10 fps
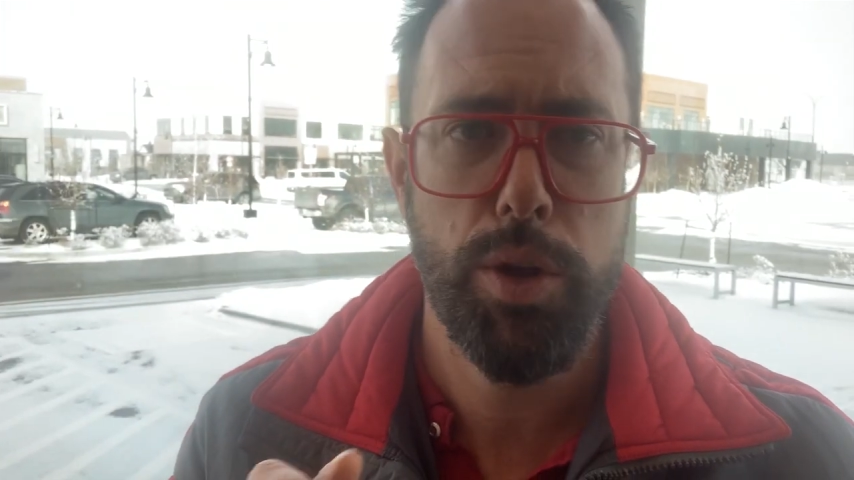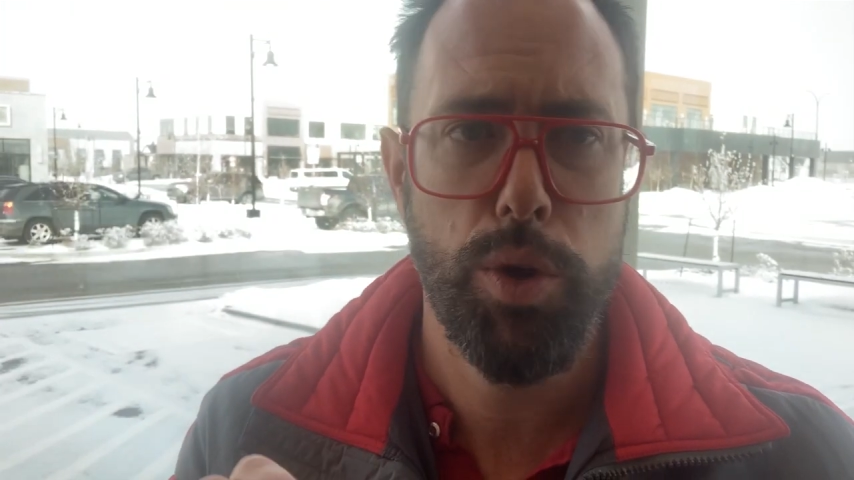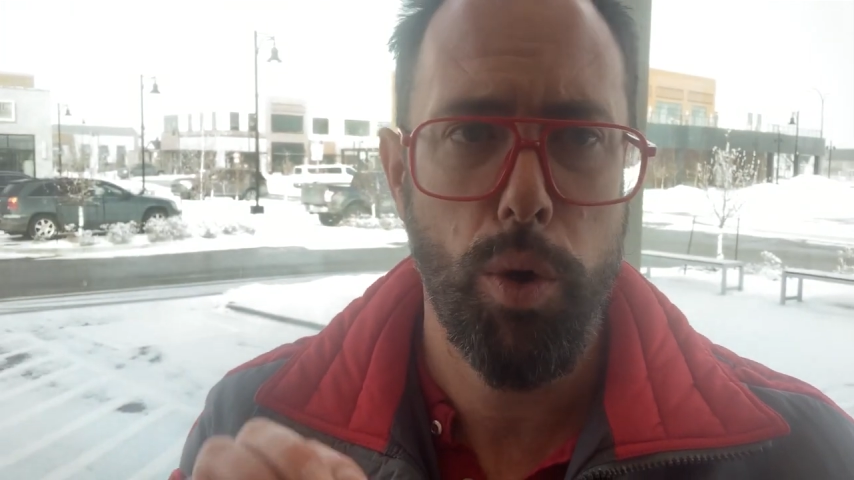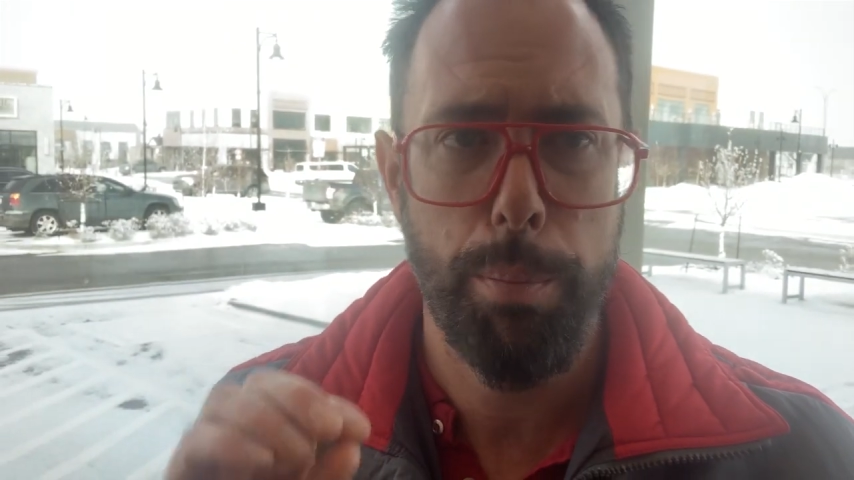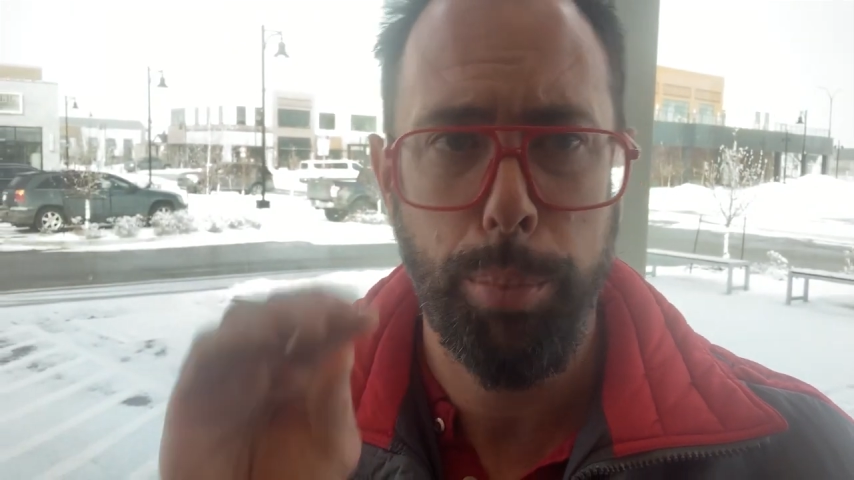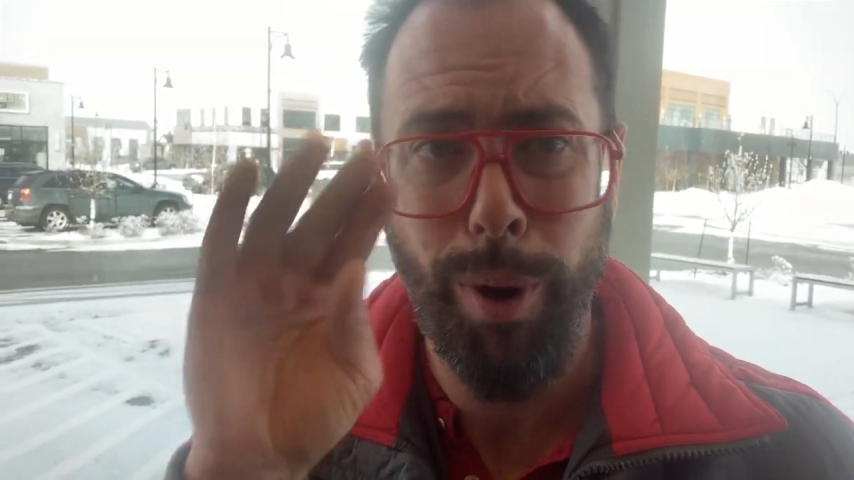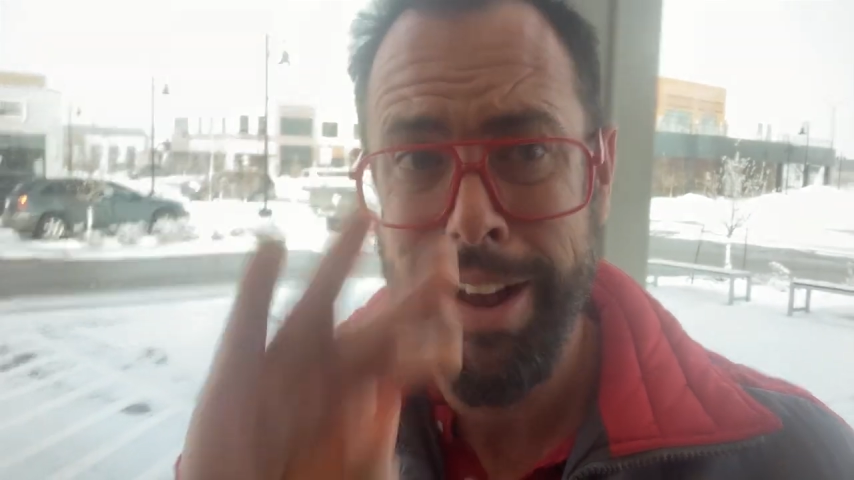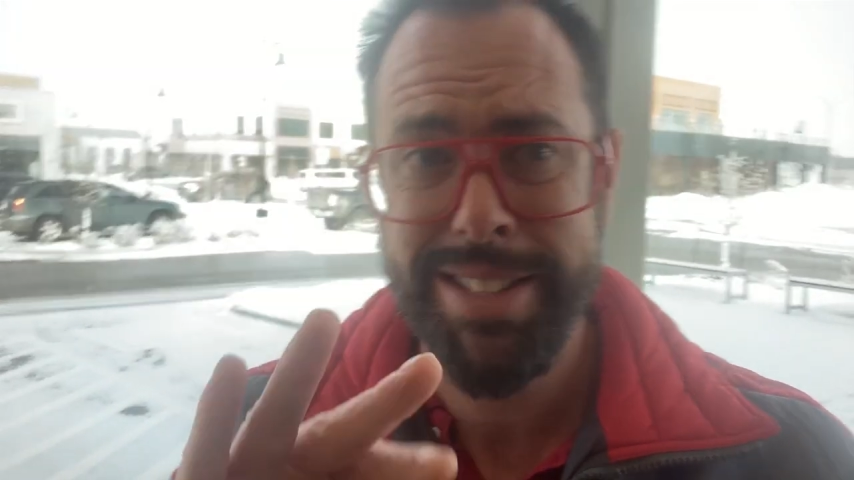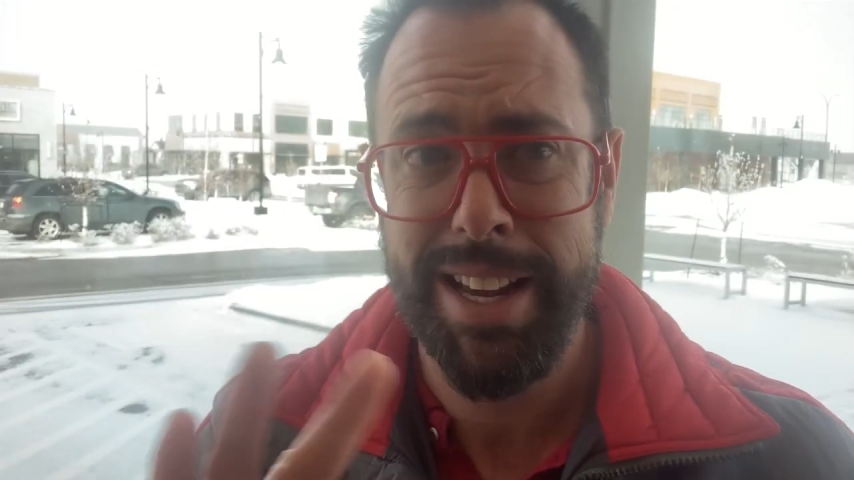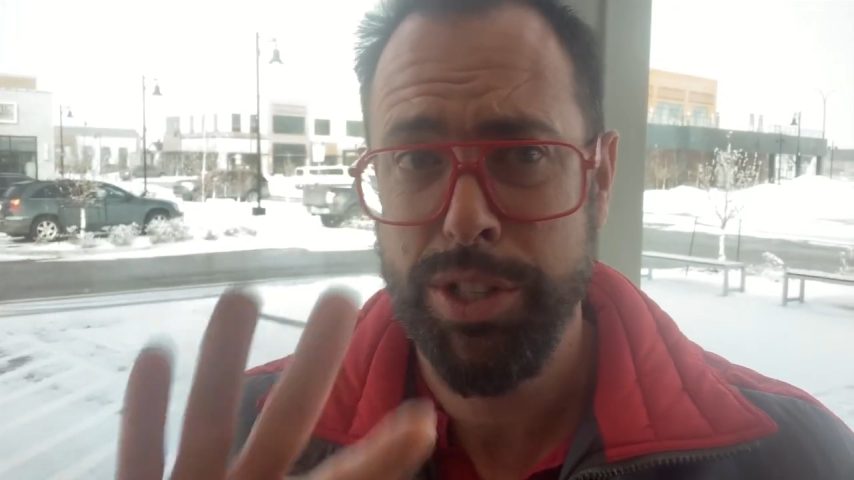Your
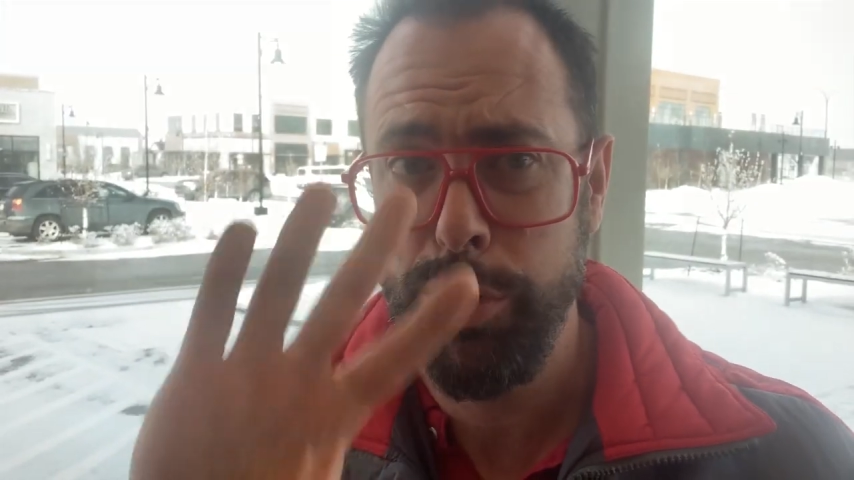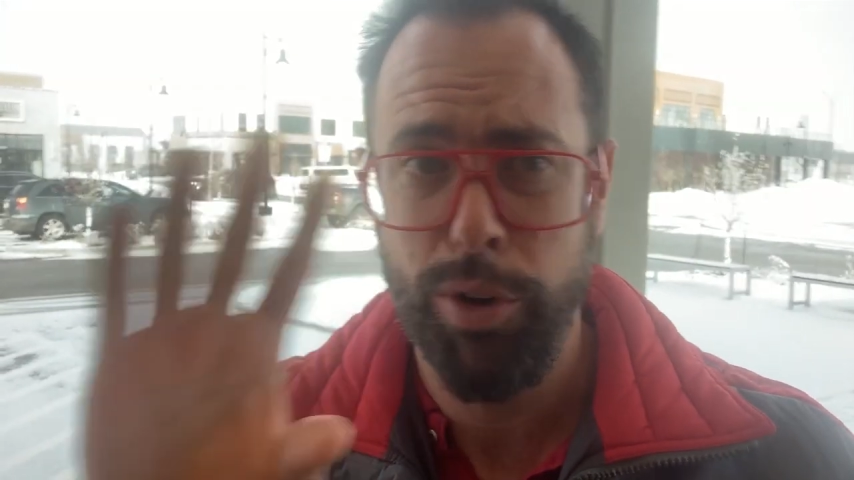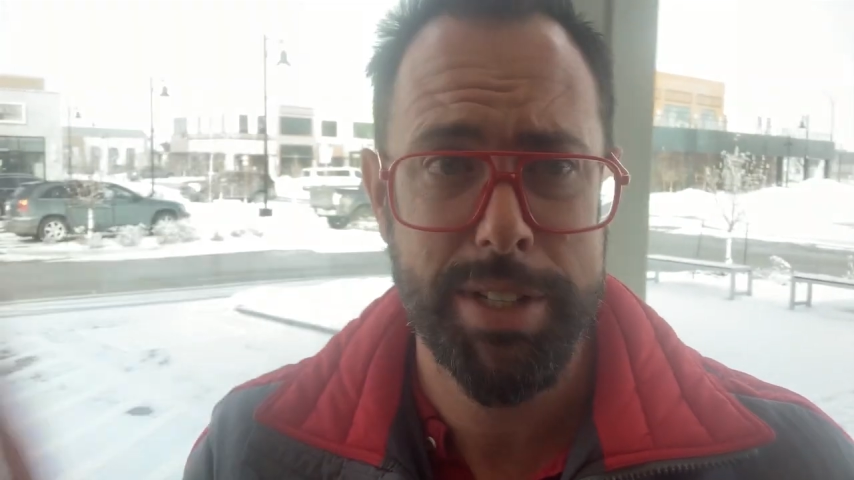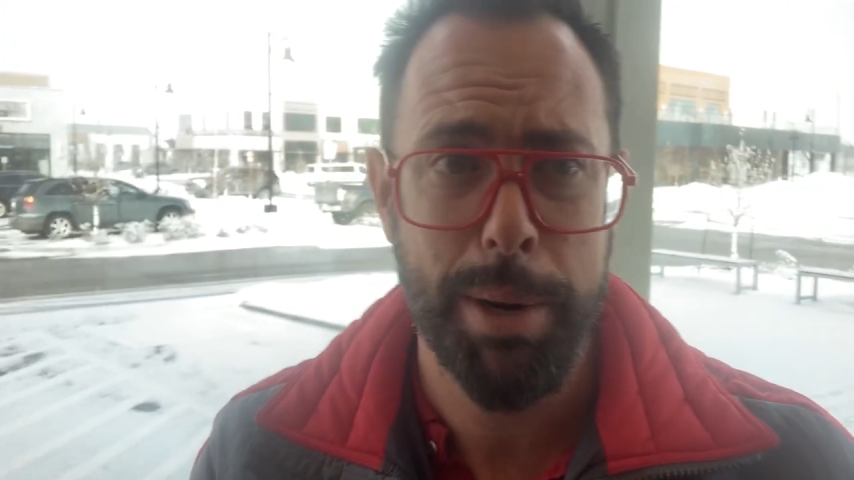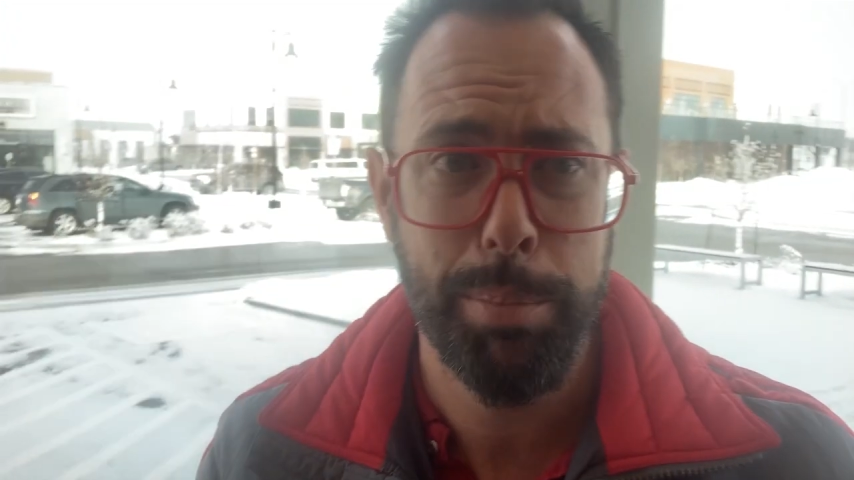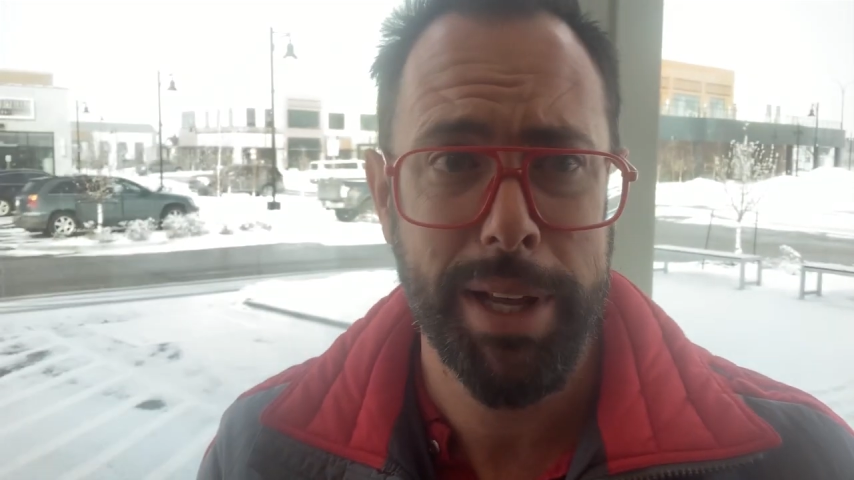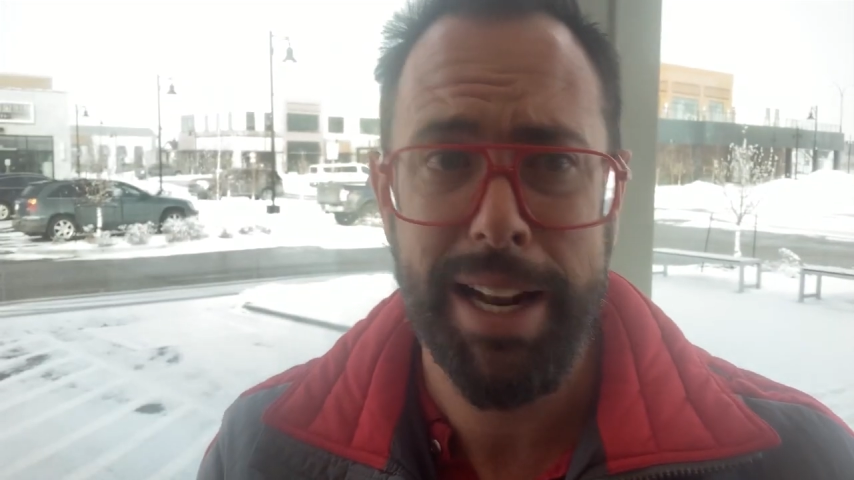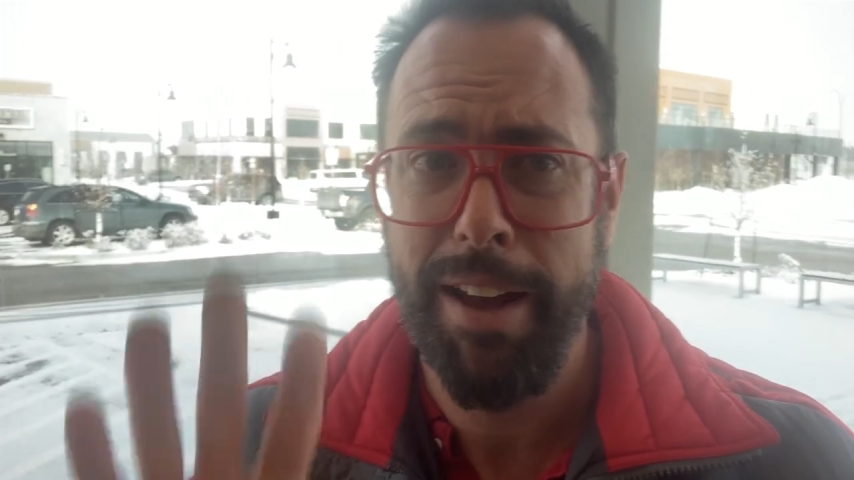process and your template,